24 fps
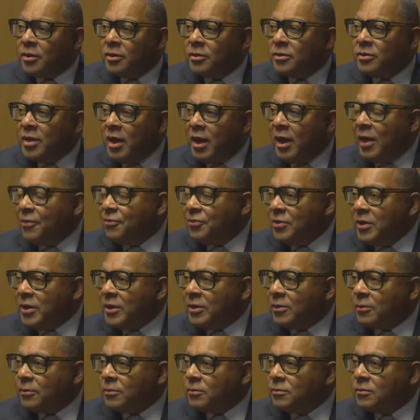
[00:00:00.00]
Yeah, I
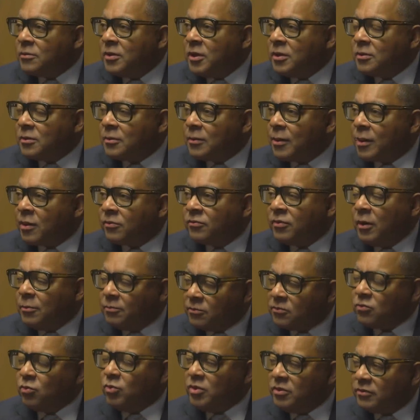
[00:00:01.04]
think that
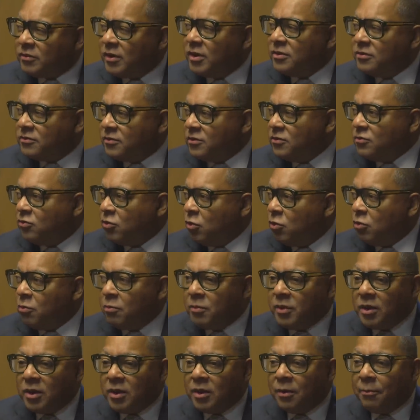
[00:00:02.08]
something Sweets Edison told
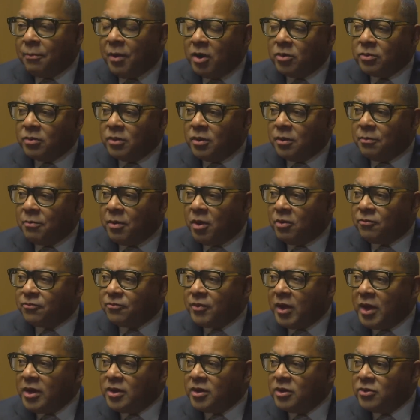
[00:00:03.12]
me about about
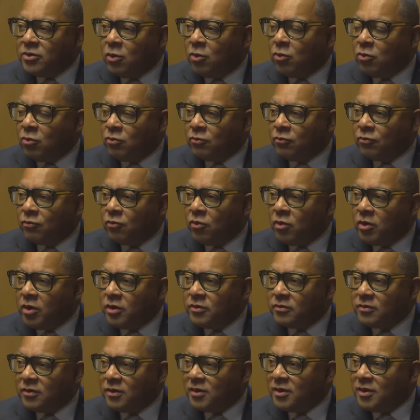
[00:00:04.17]
finding your own
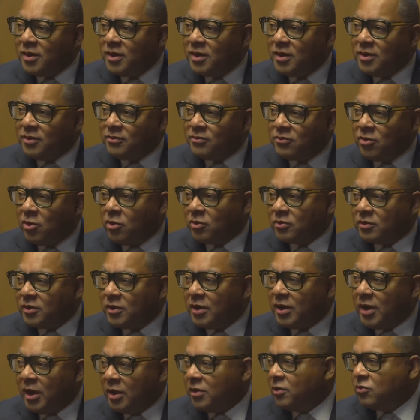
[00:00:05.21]
voice. He, he talked in
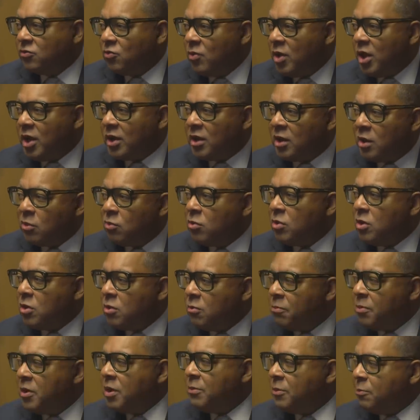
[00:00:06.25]
a kind of twang, like,
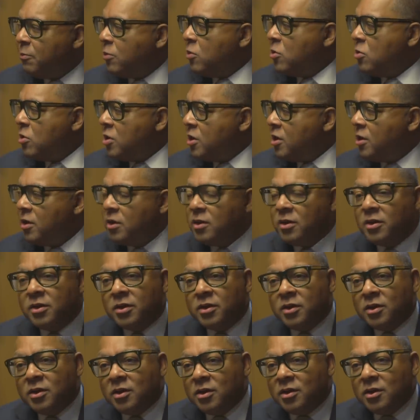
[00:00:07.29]
"Well, baby boy,
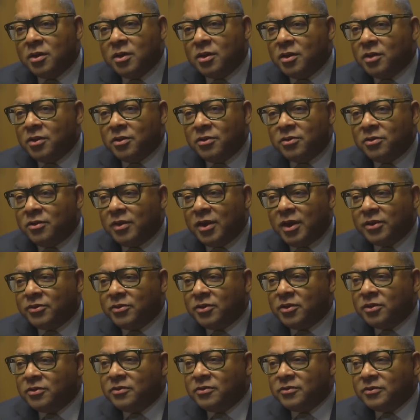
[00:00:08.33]
you got
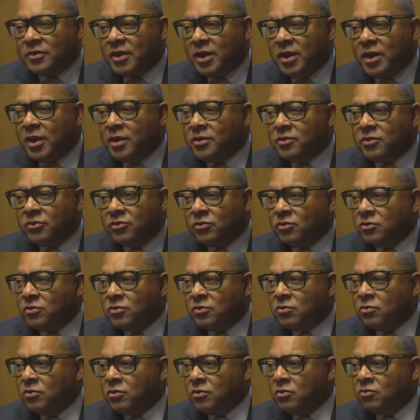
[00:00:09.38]
to understand that you
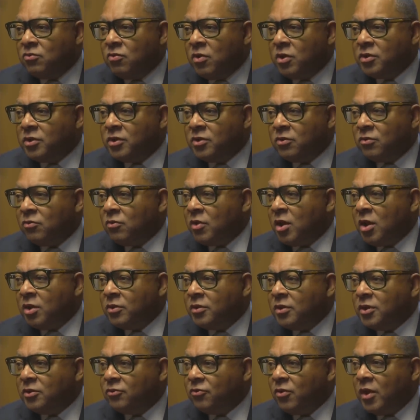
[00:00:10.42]
you you running
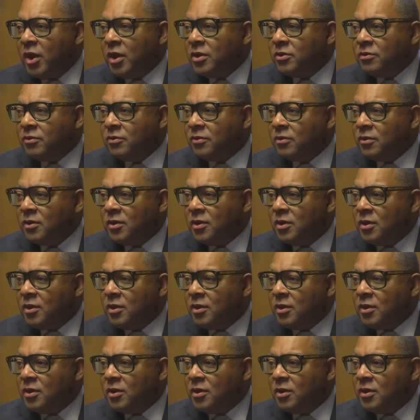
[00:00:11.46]
around here trying to."